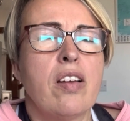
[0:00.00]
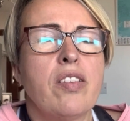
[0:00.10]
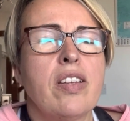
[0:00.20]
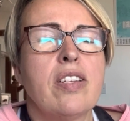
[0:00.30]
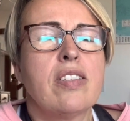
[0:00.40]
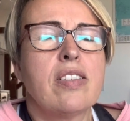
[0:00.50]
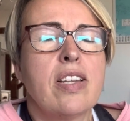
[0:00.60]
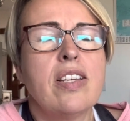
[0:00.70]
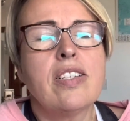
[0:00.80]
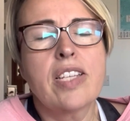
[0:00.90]
it's
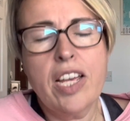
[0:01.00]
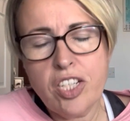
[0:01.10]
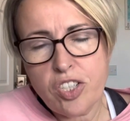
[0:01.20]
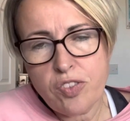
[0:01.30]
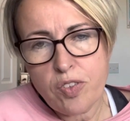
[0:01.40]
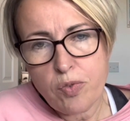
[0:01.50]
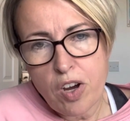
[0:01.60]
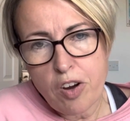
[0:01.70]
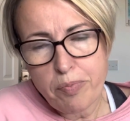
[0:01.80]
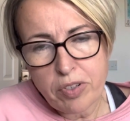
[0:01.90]
an indication that
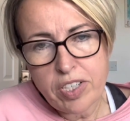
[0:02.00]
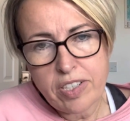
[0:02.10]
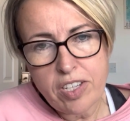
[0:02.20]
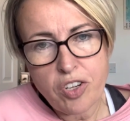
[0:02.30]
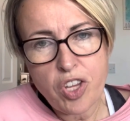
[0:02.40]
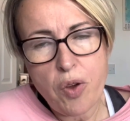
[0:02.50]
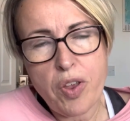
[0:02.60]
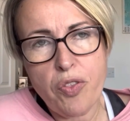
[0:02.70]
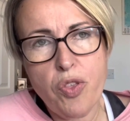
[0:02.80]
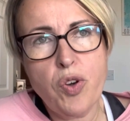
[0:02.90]
our bodies are
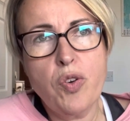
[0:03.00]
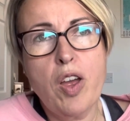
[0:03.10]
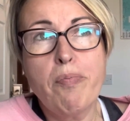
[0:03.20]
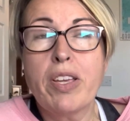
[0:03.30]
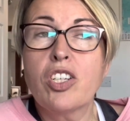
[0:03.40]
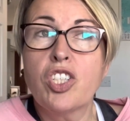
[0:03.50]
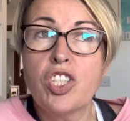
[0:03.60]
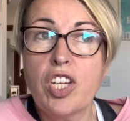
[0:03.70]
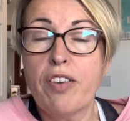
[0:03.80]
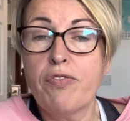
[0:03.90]
going through a big
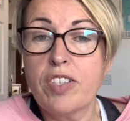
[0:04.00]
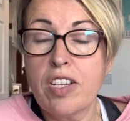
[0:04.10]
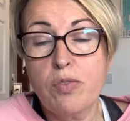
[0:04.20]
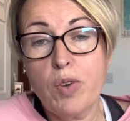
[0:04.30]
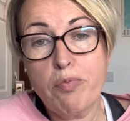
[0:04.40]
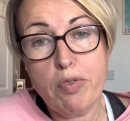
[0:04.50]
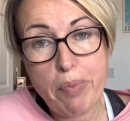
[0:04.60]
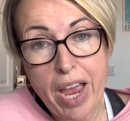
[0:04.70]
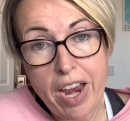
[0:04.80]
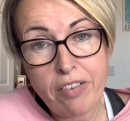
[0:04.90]
shift, and we're
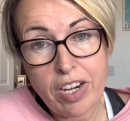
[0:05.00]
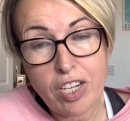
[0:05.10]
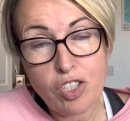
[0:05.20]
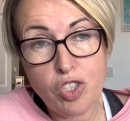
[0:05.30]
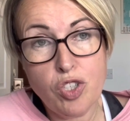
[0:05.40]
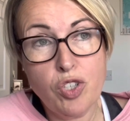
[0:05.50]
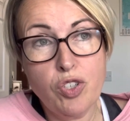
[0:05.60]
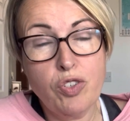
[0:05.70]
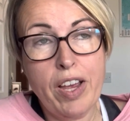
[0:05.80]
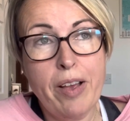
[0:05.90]
preparing
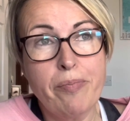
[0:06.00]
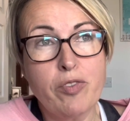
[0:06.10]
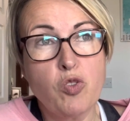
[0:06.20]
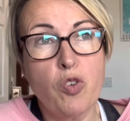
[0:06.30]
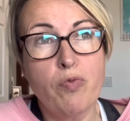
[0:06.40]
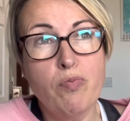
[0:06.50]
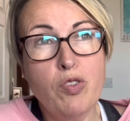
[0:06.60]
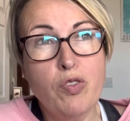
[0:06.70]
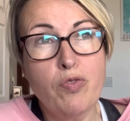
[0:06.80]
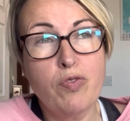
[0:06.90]
to sort of
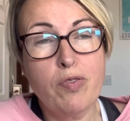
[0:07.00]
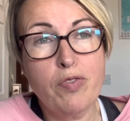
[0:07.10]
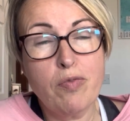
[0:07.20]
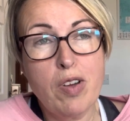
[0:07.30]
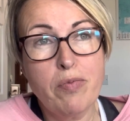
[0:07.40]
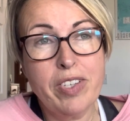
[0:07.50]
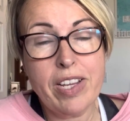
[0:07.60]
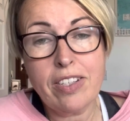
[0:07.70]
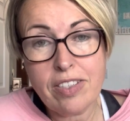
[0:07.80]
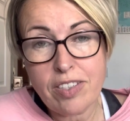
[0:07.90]
move from a
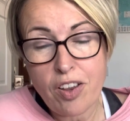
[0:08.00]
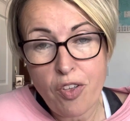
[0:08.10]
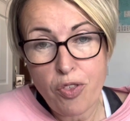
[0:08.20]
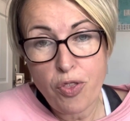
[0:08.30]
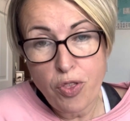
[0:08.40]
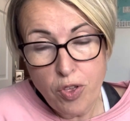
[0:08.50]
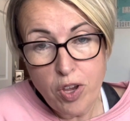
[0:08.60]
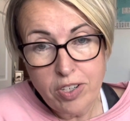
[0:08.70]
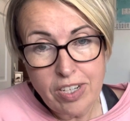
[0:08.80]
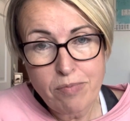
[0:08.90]
denser
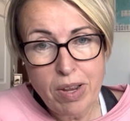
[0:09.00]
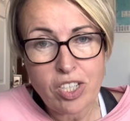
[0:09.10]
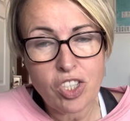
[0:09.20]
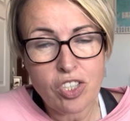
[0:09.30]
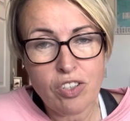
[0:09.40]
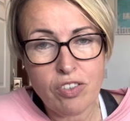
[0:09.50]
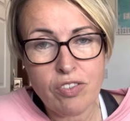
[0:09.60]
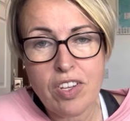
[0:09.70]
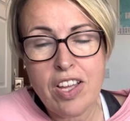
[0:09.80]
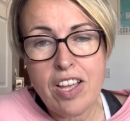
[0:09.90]
third
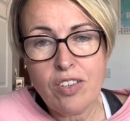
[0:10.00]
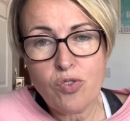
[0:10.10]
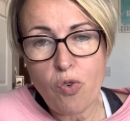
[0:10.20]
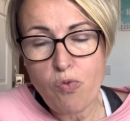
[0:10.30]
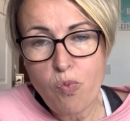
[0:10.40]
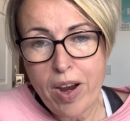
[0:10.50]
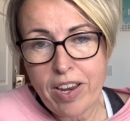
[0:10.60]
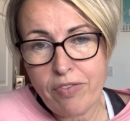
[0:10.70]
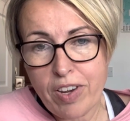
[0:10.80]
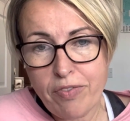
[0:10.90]
dimensional sort of way
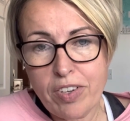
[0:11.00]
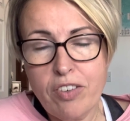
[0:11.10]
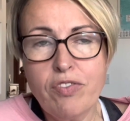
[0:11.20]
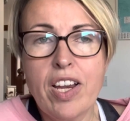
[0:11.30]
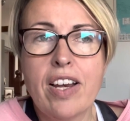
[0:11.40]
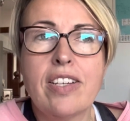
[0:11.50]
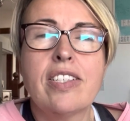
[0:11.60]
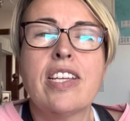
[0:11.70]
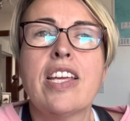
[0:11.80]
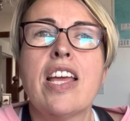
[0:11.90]
of living and
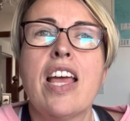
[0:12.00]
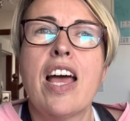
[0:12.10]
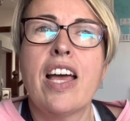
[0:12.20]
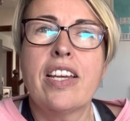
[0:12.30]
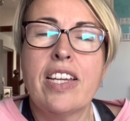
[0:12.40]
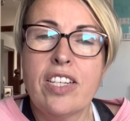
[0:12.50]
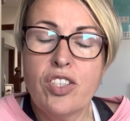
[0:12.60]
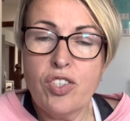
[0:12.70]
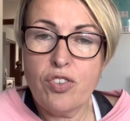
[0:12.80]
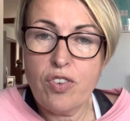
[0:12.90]
reality and
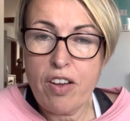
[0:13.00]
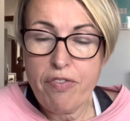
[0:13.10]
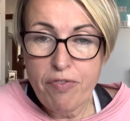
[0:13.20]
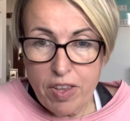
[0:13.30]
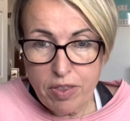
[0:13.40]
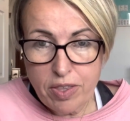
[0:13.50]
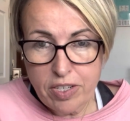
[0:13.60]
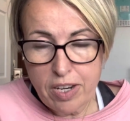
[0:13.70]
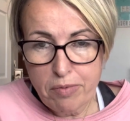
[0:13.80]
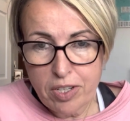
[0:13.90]
into a fifth
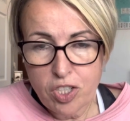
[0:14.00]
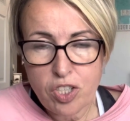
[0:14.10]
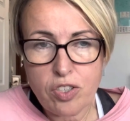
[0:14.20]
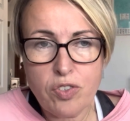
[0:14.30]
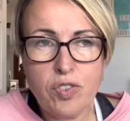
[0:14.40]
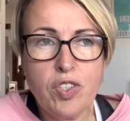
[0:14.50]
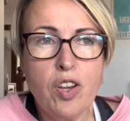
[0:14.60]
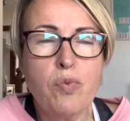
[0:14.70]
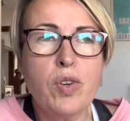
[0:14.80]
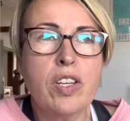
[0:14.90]
dimensional.
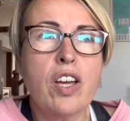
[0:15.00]
So we're